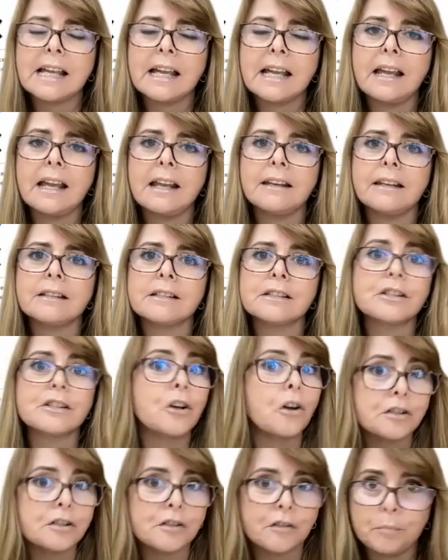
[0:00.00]
and there's
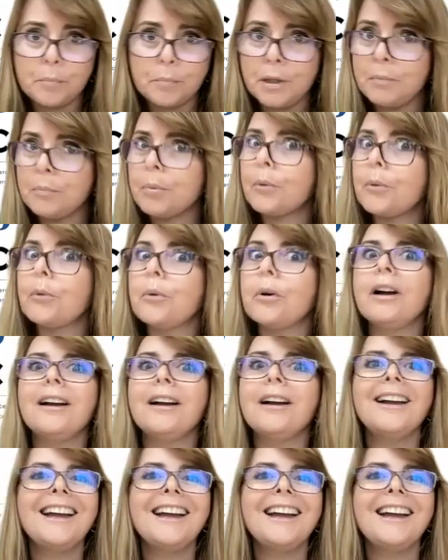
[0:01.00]
lots of people,